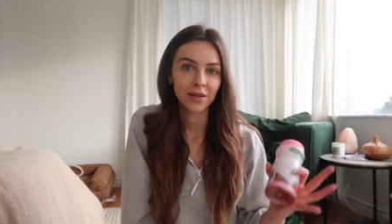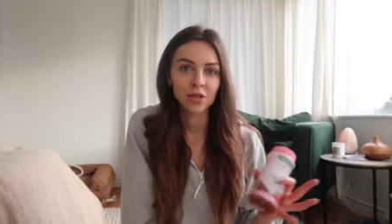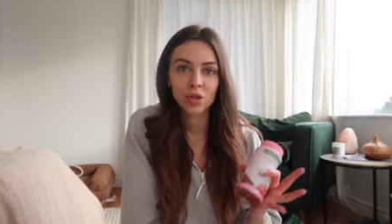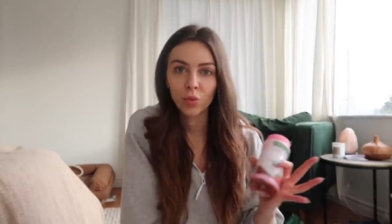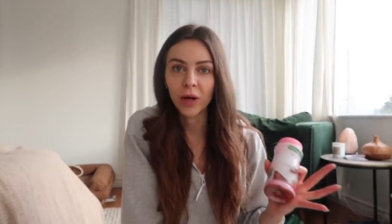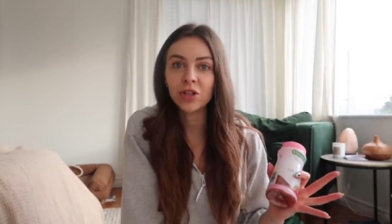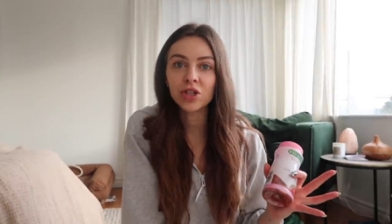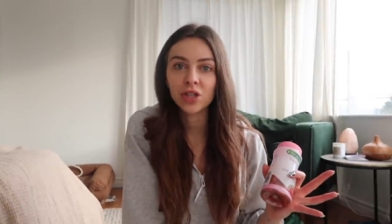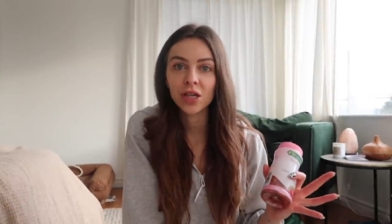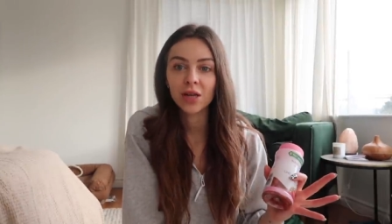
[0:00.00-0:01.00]

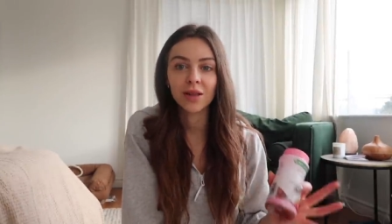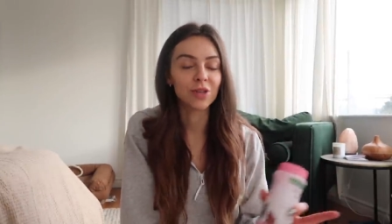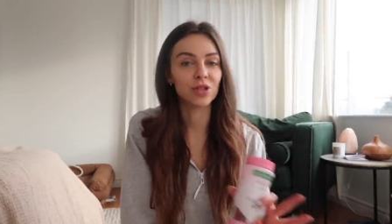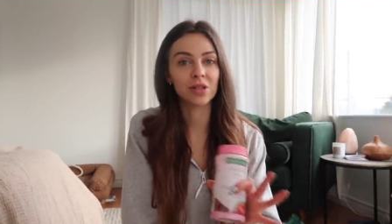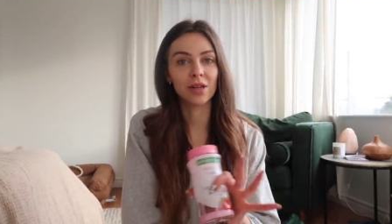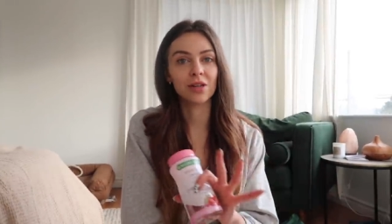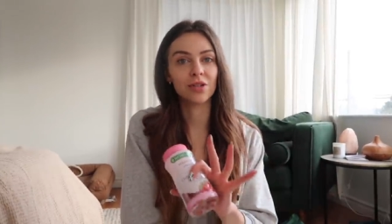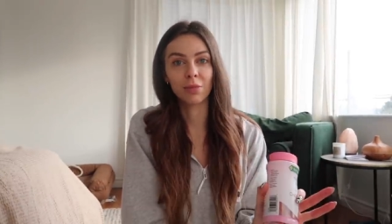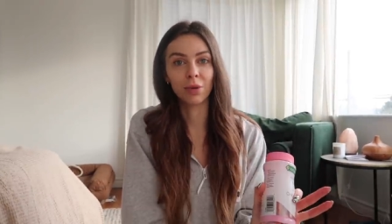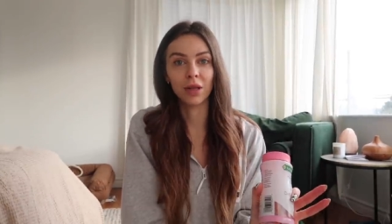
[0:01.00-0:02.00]
switch that just
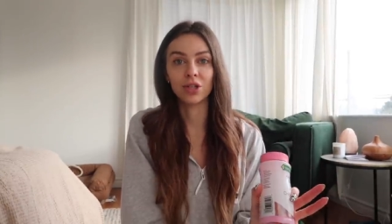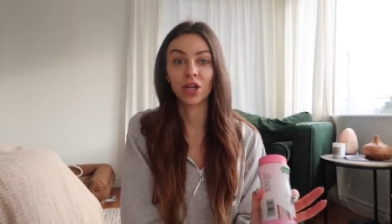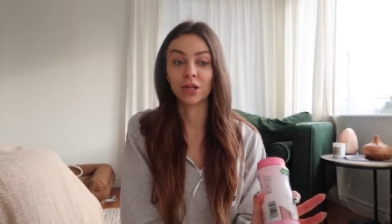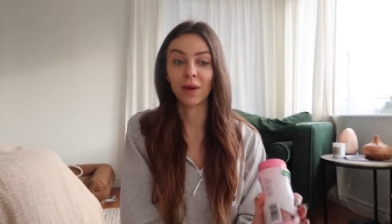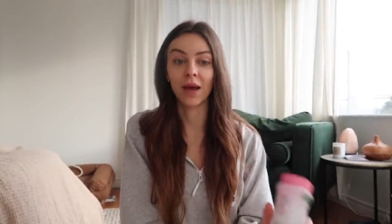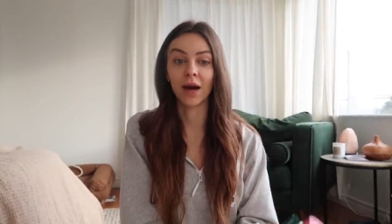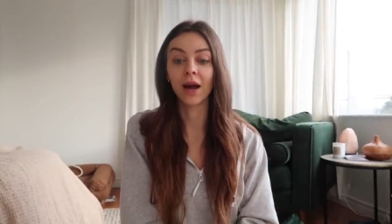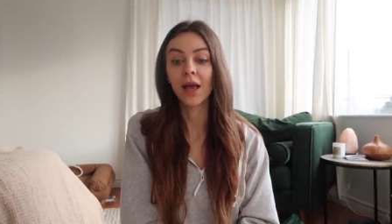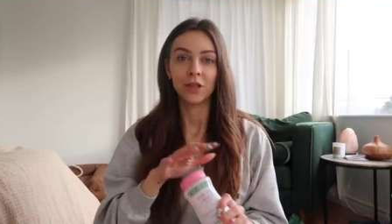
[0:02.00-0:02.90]
completely changed my hair.